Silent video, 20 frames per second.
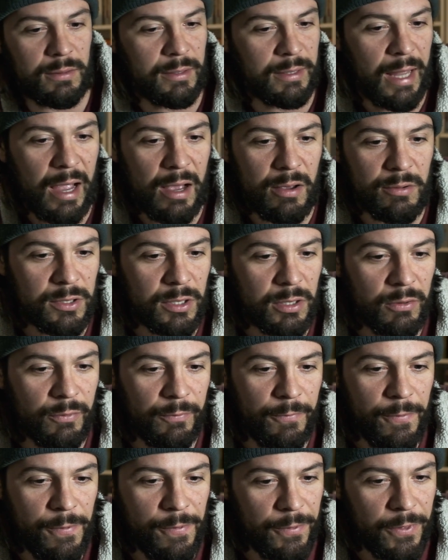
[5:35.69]
thousands
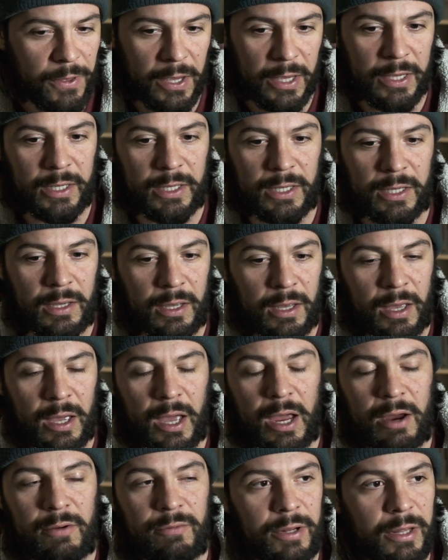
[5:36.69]
of things
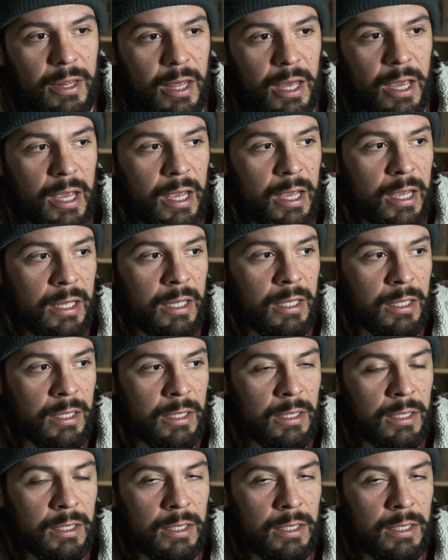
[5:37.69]
every day.